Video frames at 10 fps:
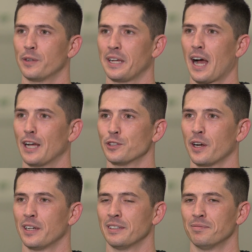
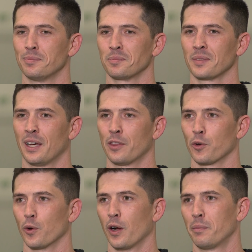dehydrated and
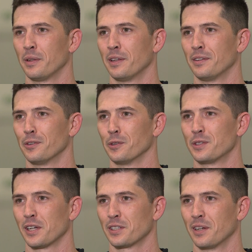threw up and then threw the
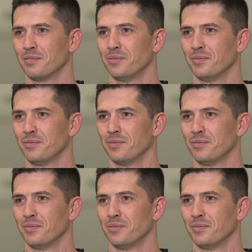touchdown.